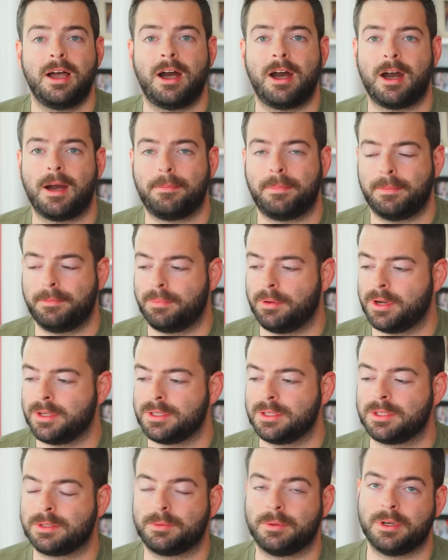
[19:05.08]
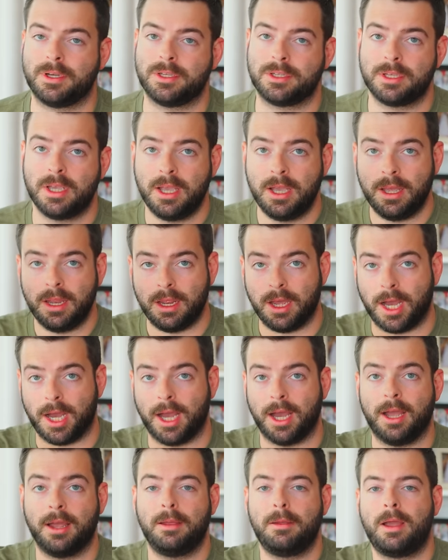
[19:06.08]
hop presence was
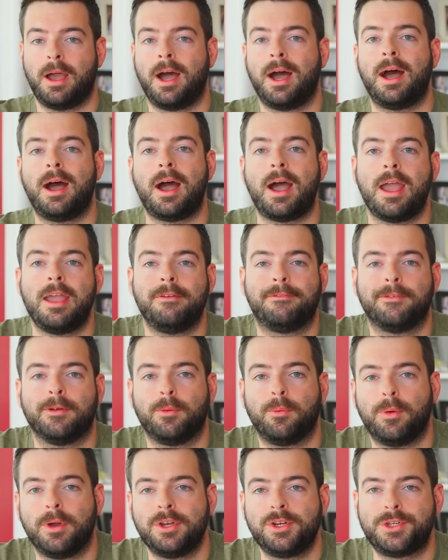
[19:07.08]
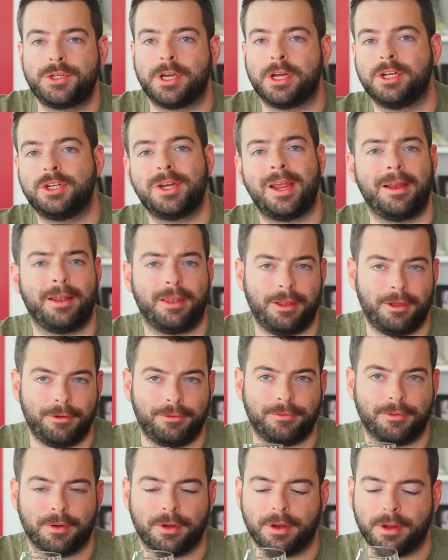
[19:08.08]
uh, high for one judge and low
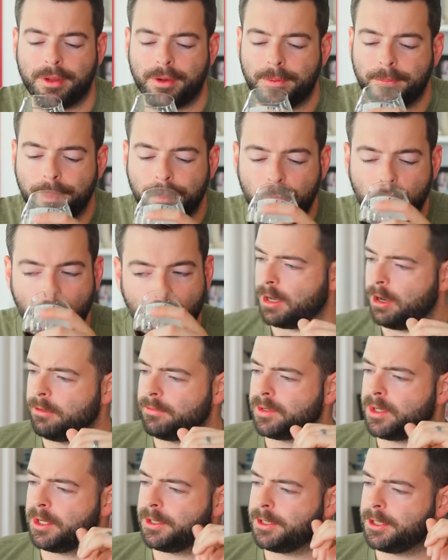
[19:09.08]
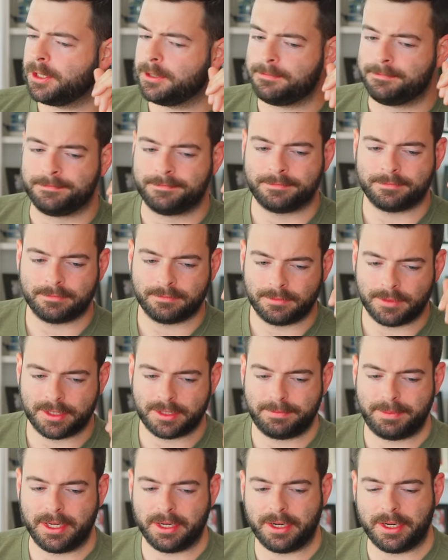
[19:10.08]
for another. Overall though, the
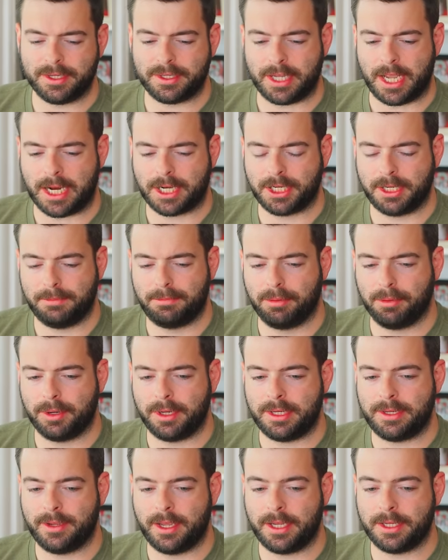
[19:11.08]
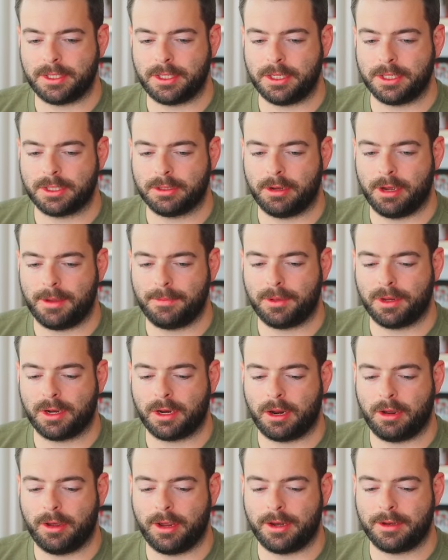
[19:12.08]
spear is actually pretty tasty, so I'm gonna
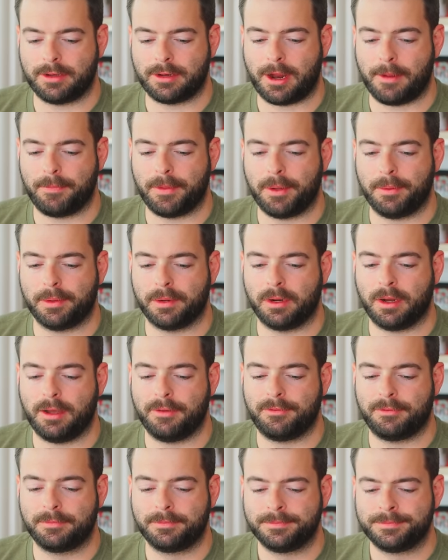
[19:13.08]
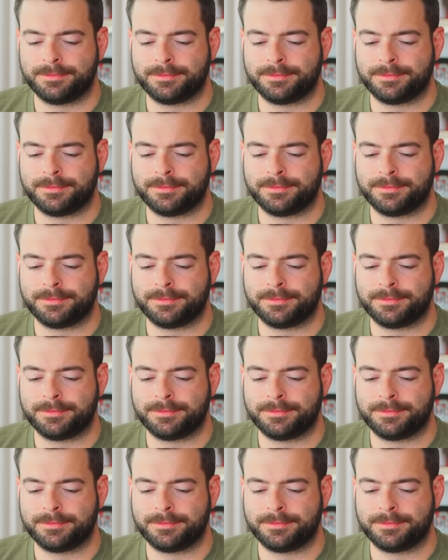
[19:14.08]
go ahead and top that one off